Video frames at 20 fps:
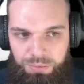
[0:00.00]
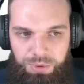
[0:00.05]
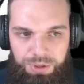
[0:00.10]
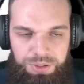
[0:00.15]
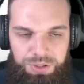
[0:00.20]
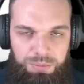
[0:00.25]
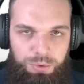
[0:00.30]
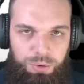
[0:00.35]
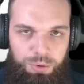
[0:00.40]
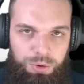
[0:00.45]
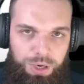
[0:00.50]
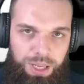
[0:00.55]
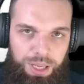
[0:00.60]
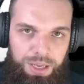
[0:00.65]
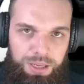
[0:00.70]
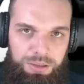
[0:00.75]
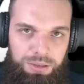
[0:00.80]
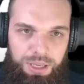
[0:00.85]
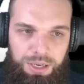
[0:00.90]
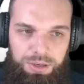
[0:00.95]
read some
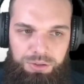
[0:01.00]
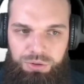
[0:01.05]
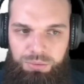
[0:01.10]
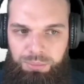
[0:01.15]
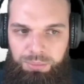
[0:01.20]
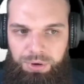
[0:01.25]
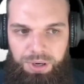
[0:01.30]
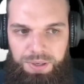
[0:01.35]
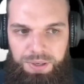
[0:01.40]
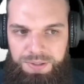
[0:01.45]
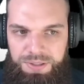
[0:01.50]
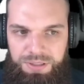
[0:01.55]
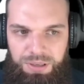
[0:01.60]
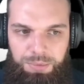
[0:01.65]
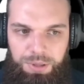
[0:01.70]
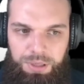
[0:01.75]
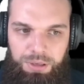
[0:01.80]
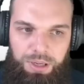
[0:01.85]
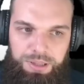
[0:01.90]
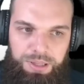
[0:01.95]
Quran, extra prayers,
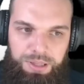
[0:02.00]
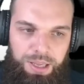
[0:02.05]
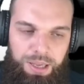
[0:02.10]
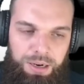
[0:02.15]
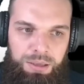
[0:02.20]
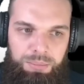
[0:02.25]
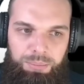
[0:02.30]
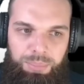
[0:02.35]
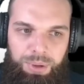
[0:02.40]
something like that.